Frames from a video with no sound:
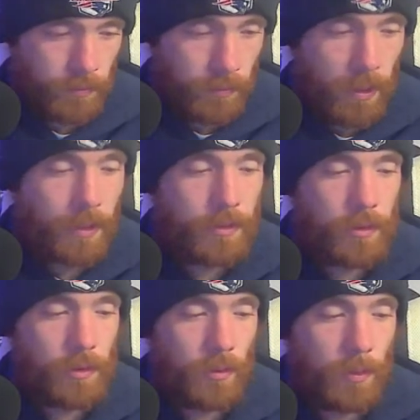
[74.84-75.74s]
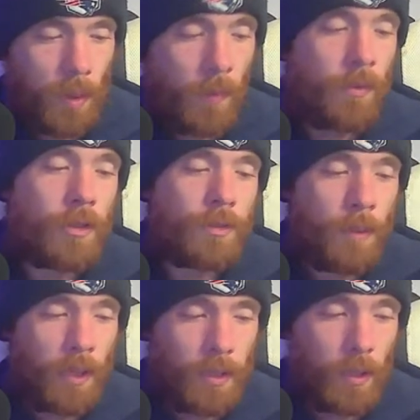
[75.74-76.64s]
Lakers going to sweep. Hopefully,
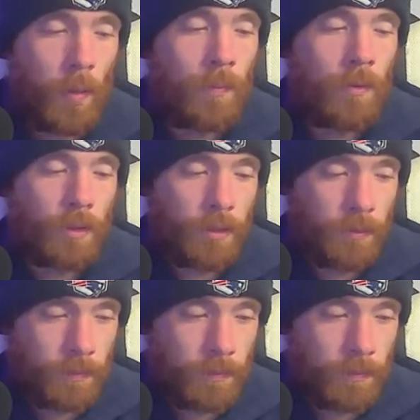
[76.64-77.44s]
Spider. Hopefully.